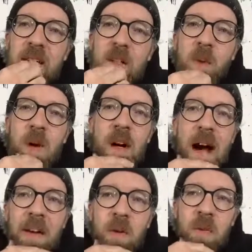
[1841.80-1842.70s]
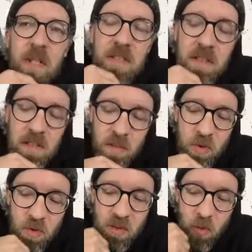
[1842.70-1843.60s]
Well, I don't listen to
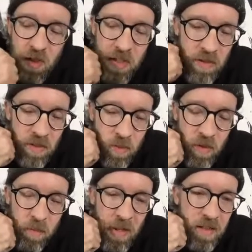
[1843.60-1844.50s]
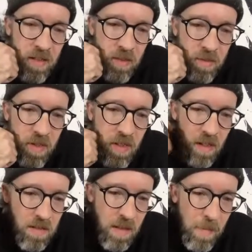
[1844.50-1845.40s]
music with lyrics when I'm painting
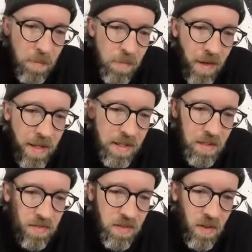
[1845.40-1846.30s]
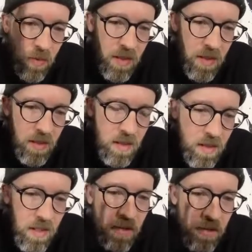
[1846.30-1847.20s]
because then my brain is filled with
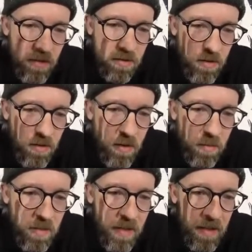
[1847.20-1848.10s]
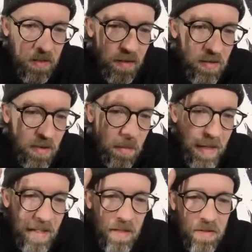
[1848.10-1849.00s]
lyrics. You know what I'm saying? Of
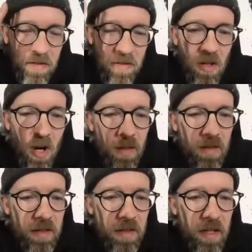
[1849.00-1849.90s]
somebody else's thoughts. And